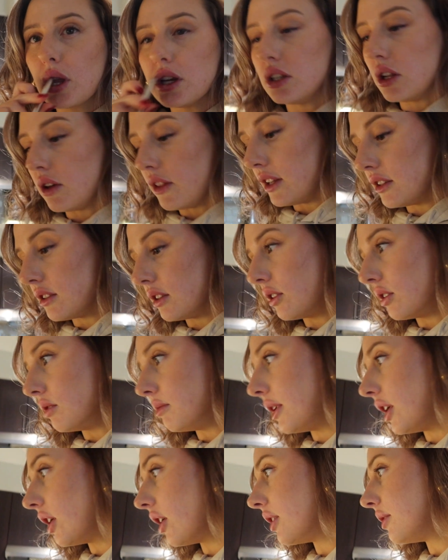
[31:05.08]
No, that's a little
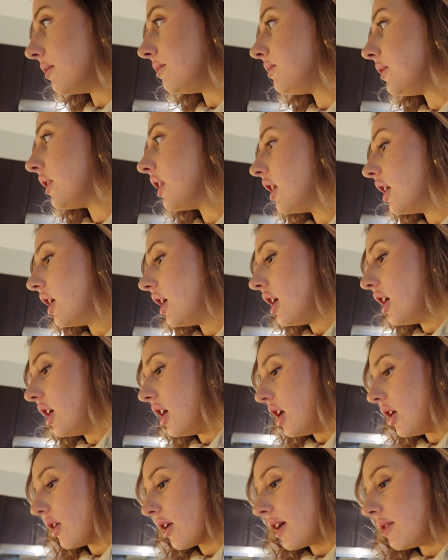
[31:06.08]
bit hard.
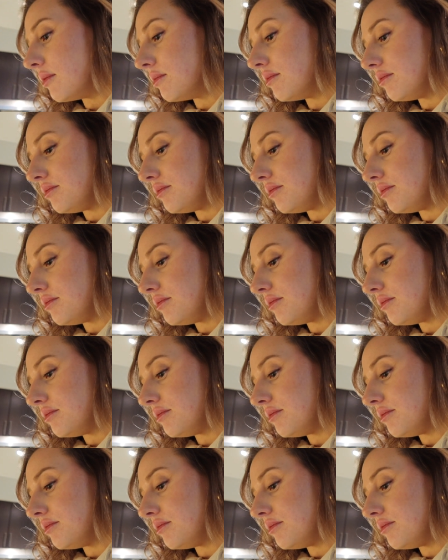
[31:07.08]
Okay.